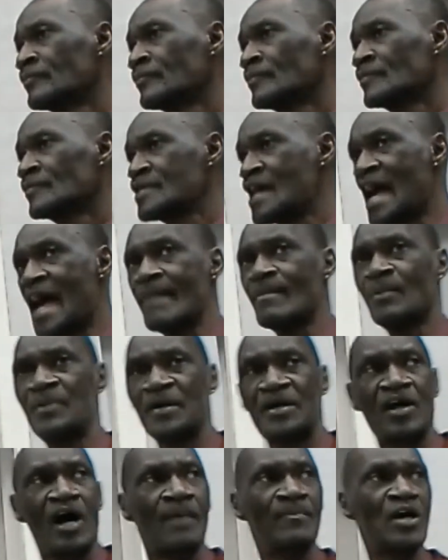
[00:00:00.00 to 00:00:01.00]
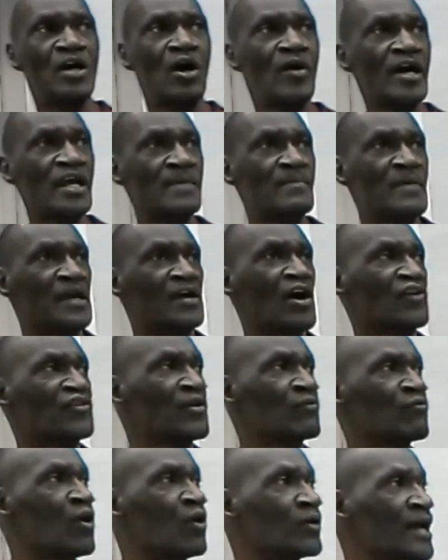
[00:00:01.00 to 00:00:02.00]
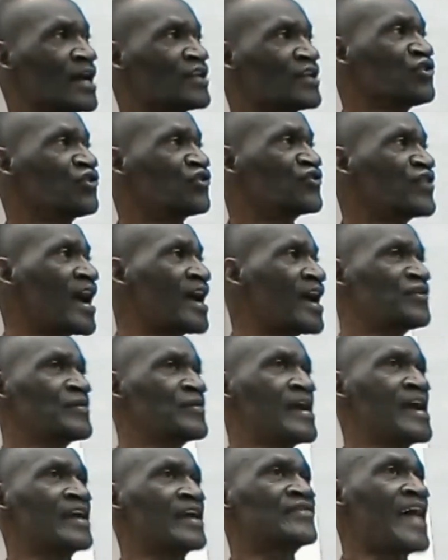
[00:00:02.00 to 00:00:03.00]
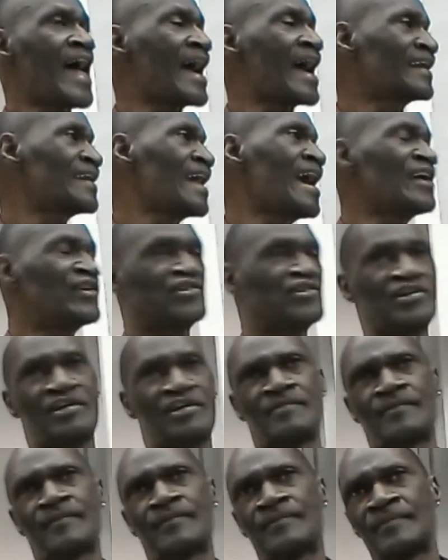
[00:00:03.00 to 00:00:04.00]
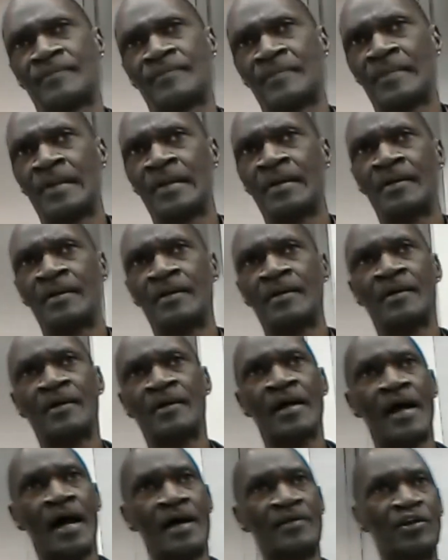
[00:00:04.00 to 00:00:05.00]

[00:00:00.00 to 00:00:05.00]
Time will become your enemy because it won't let you stay to the exact nature. The